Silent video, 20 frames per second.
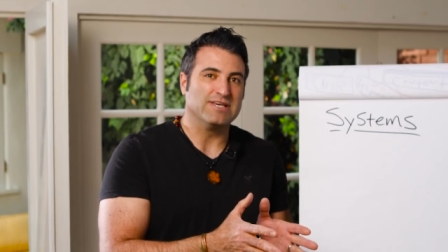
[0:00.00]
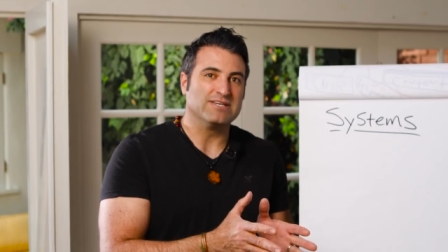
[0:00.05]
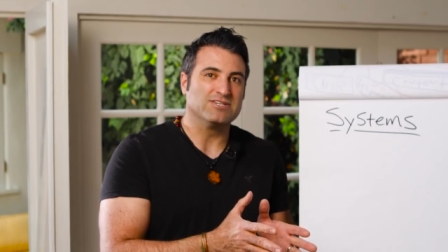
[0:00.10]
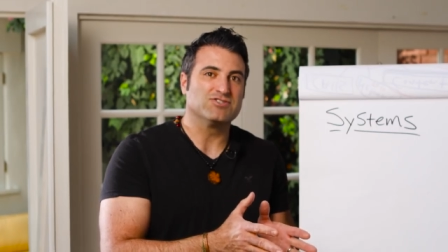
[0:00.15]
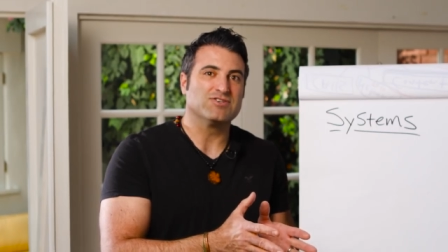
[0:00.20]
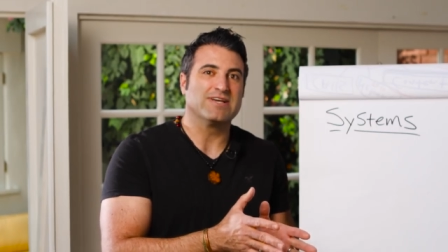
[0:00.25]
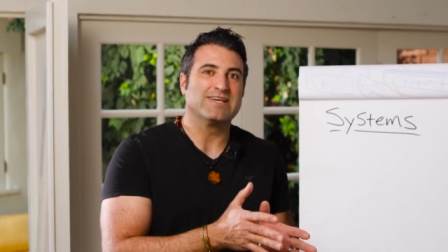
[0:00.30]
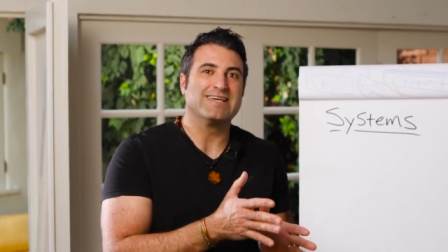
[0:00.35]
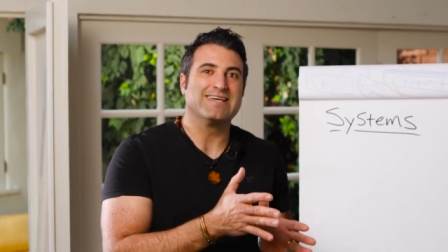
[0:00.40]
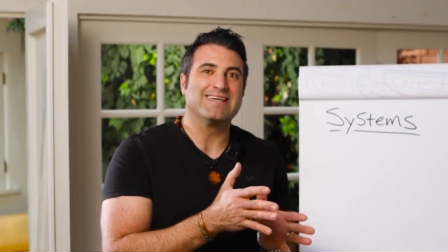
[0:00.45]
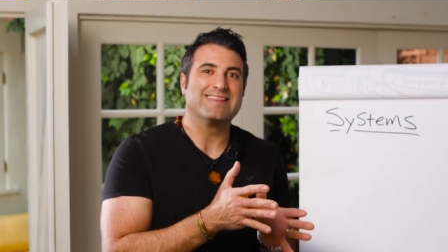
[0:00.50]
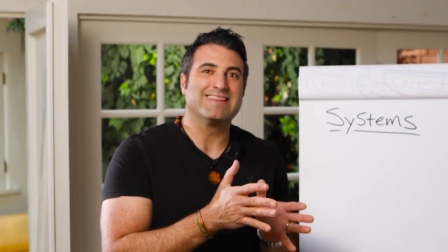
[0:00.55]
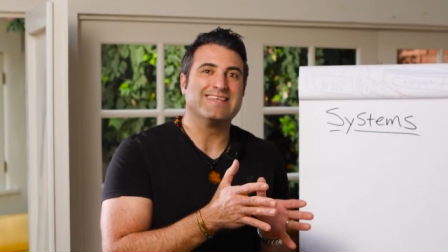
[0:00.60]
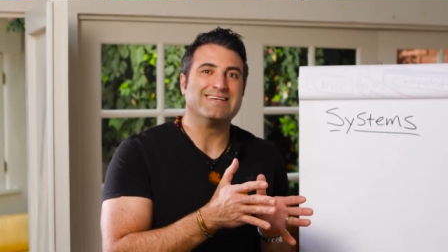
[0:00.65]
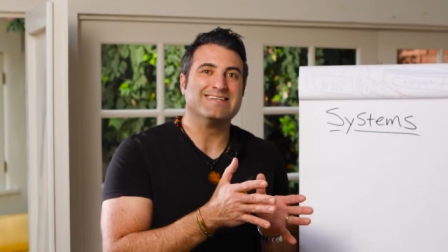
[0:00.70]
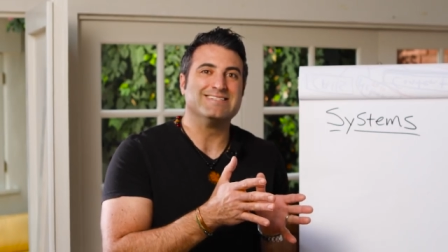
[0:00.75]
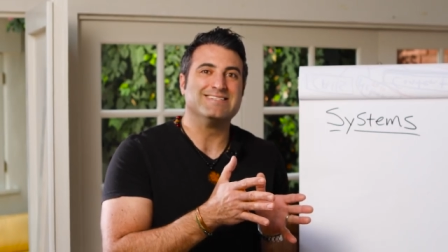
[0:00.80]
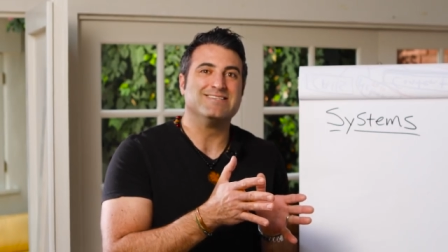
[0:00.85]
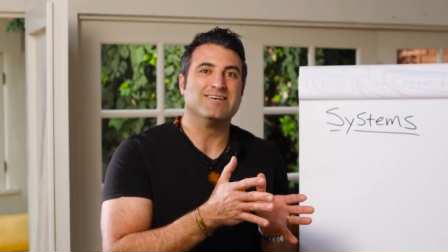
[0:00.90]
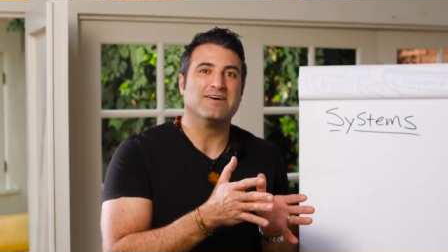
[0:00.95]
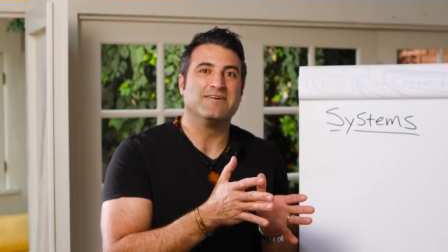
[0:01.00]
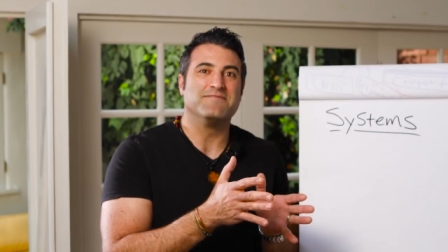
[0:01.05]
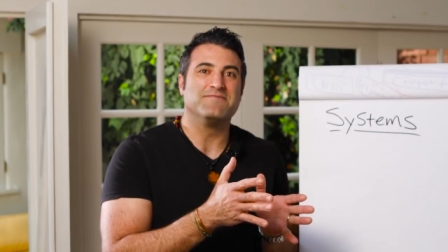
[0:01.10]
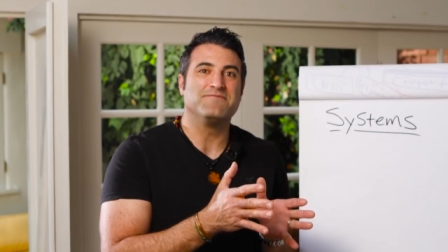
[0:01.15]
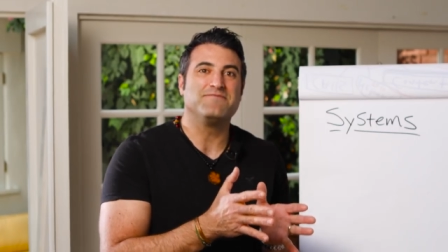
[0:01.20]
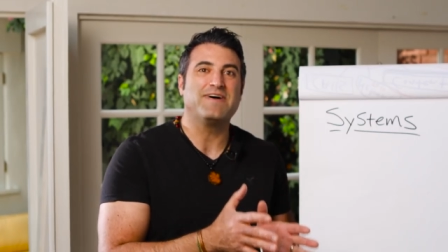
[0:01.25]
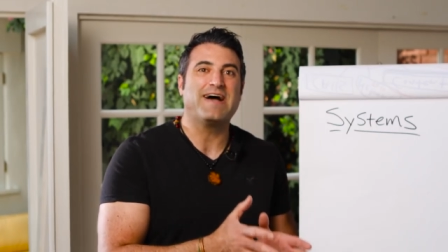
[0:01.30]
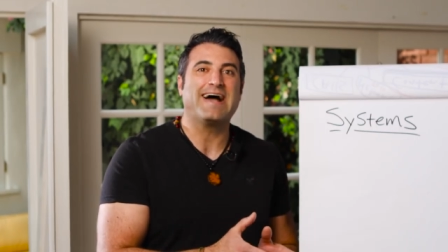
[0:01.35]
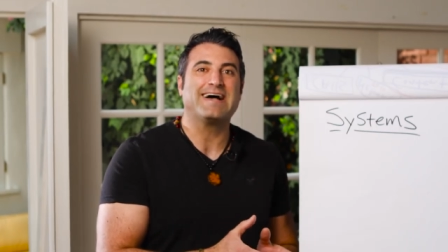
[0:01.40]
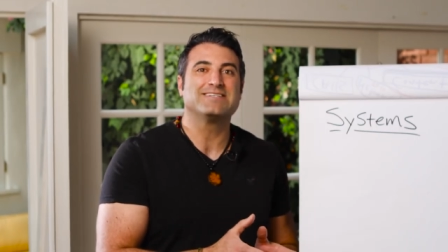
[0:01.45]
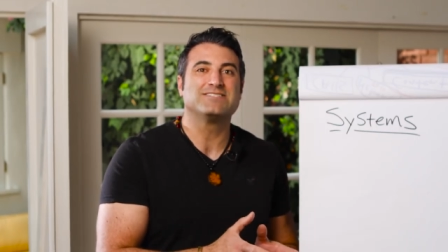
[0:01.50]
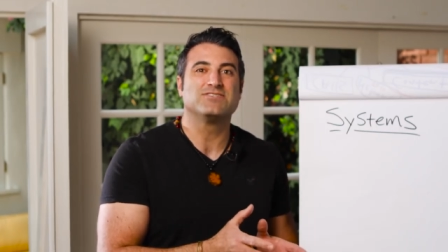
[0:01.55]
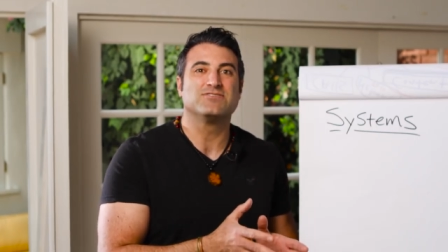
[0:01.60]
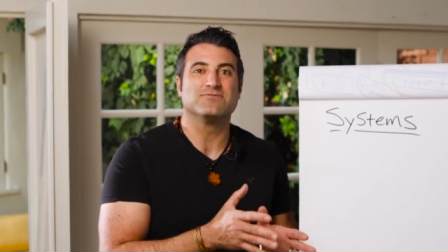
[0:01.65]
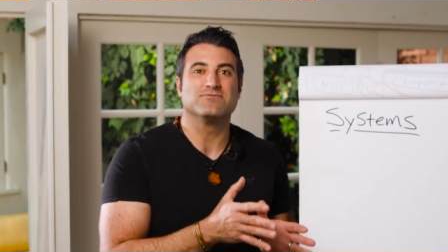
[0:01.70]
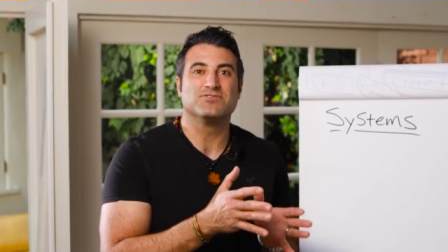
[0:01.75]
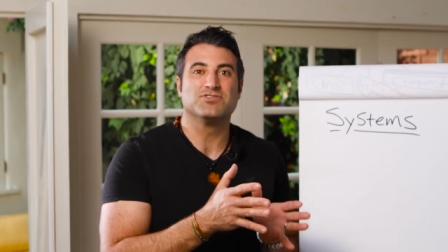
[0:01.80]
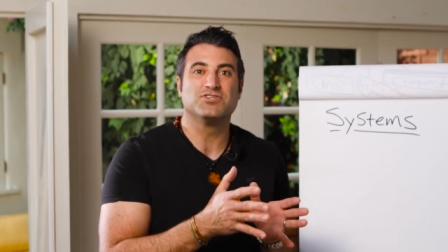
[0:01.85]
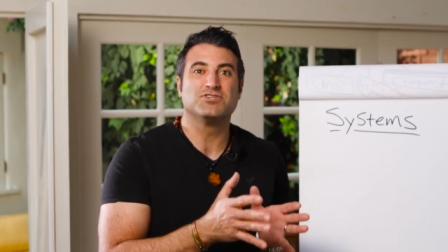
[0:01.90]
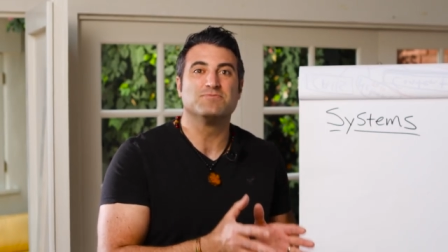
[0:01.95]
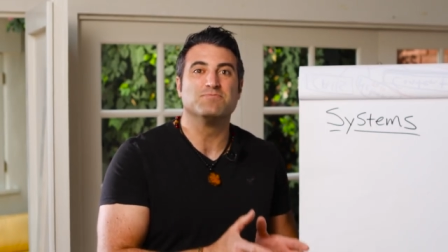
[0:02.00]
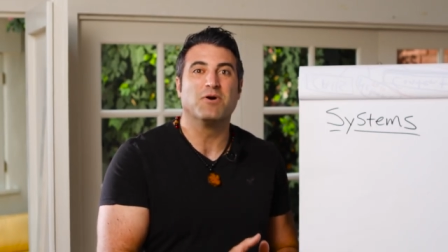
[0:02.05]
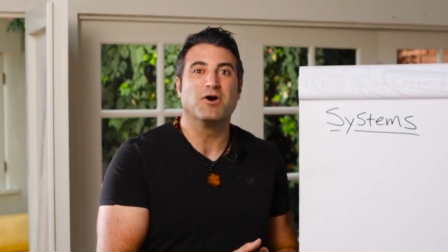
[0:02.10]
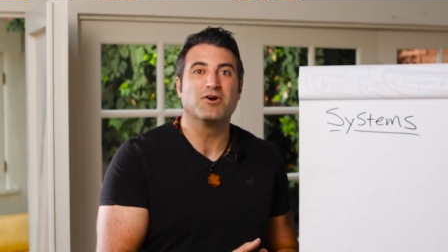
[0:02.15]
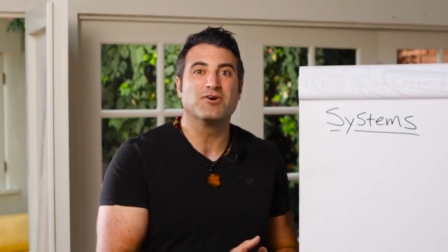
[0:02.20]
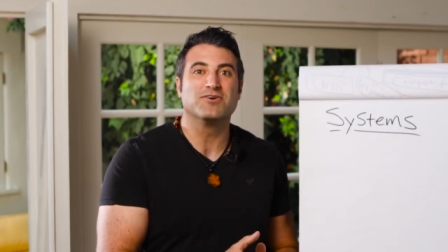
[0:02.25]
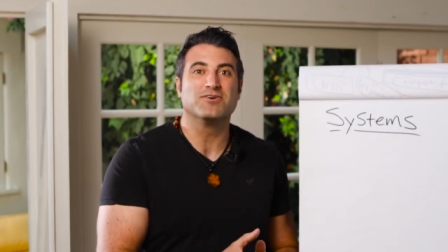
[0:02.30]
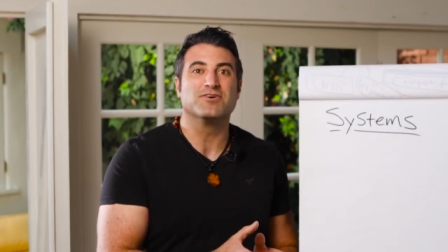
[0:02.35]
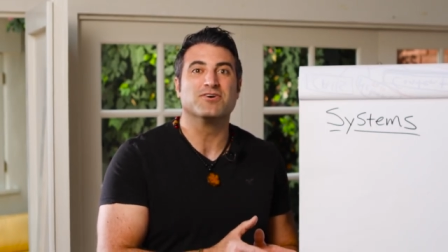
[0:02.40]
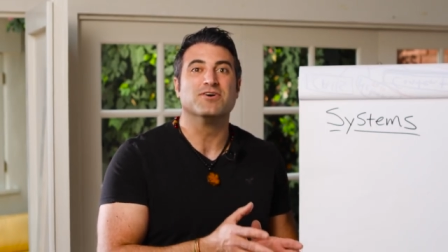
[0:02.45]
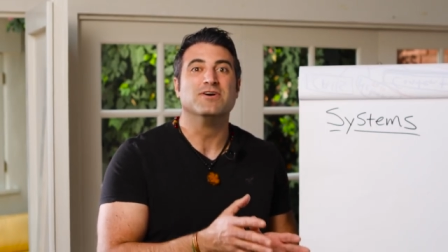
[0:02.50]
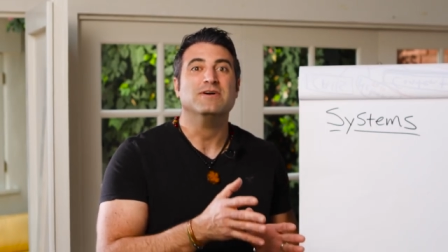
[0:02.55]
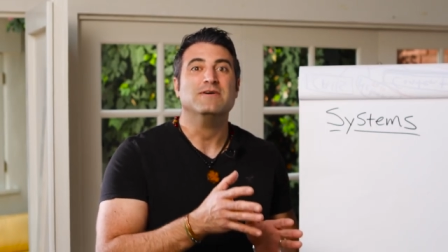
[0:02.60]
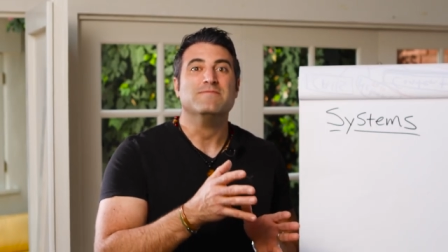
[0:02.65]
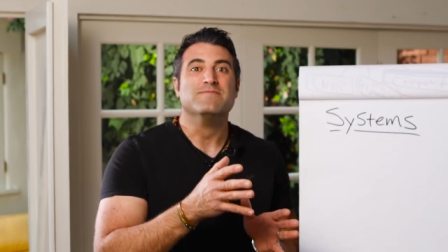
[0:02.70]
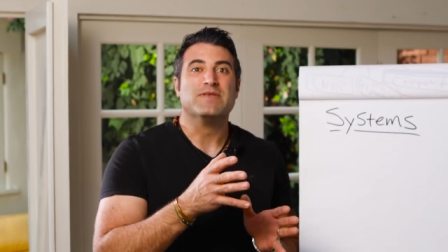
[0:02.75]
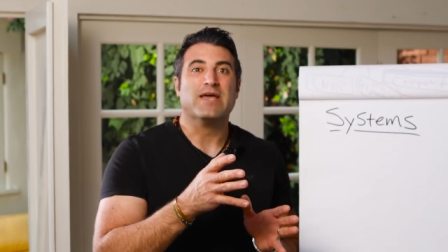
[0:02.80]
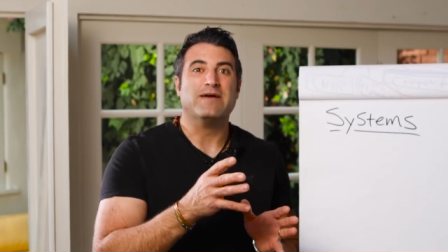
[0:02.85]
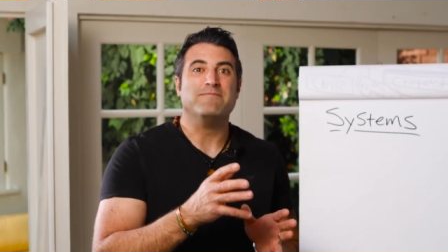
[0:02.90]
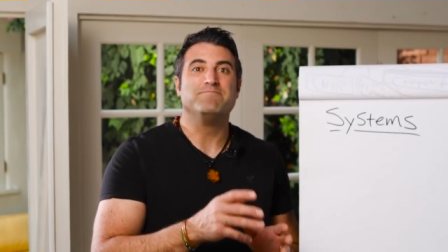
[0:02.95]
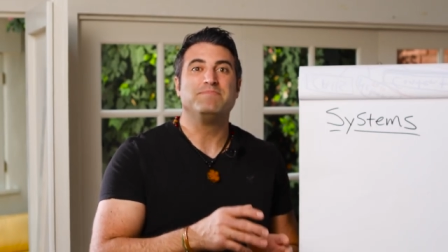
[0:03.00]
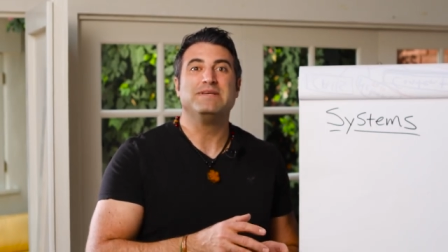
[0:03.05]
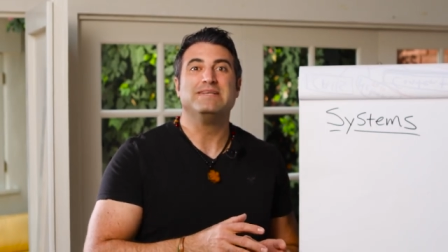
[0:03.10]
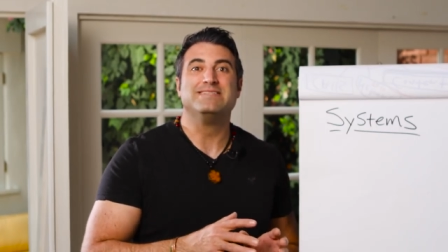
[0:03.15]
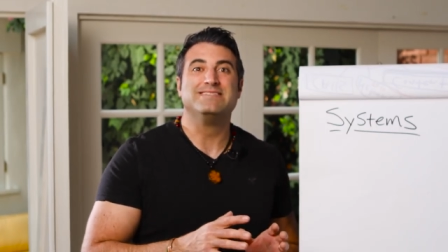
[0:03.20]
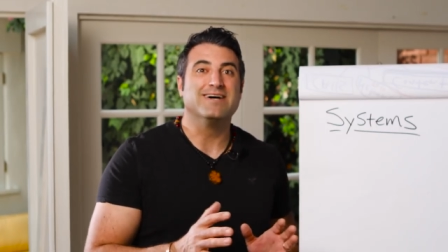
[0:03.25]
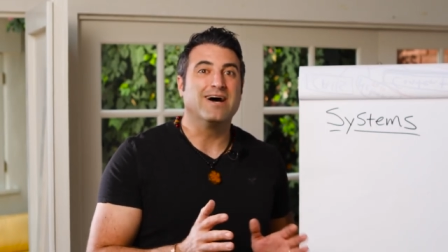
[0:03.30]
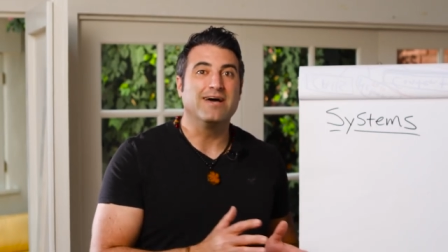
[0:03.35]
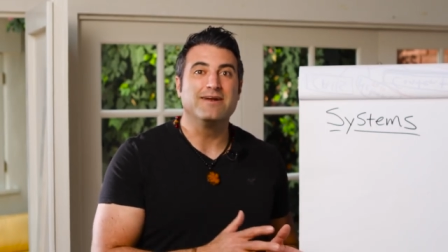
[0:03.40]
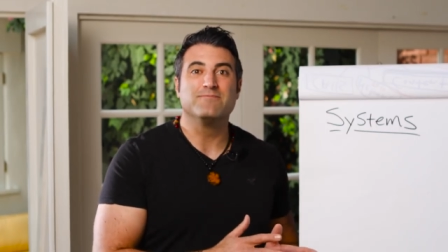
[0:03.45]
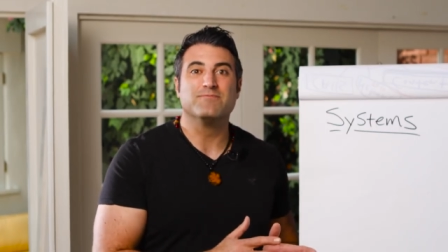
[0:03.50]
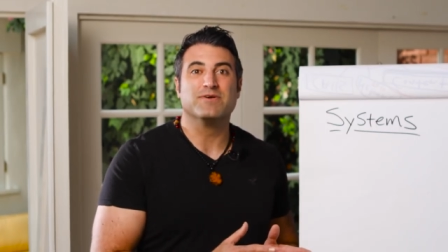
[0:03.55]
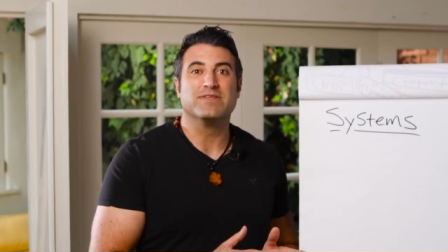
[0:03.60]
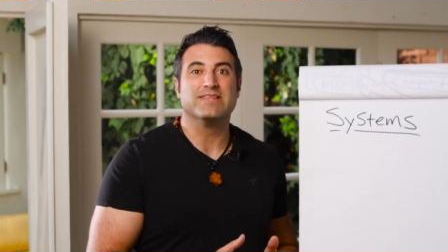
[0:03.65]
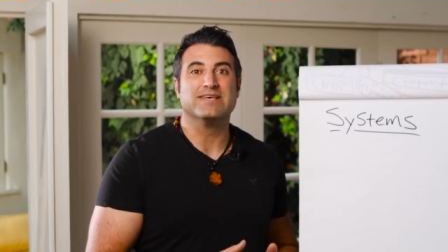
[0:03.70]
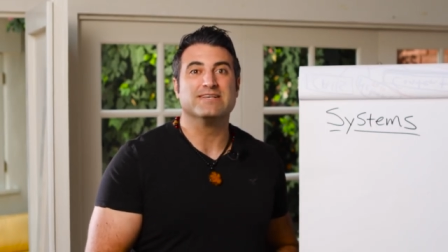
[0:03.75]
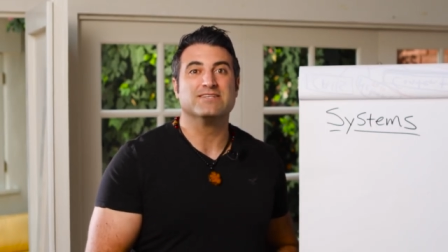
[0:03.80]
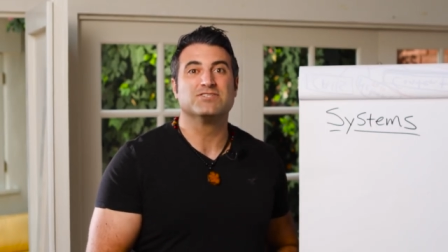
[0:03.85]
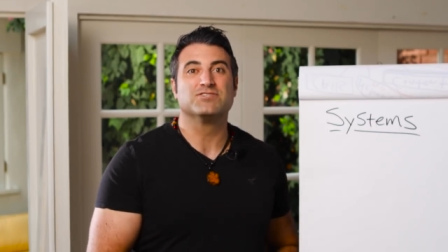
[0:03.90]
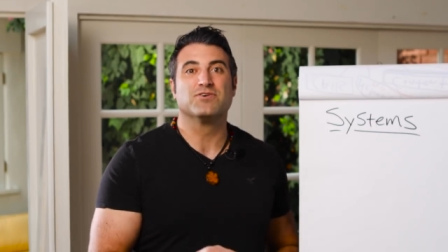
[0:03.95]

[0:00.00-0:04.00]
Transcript: things so I can get things done faster, smarter, and be done with it.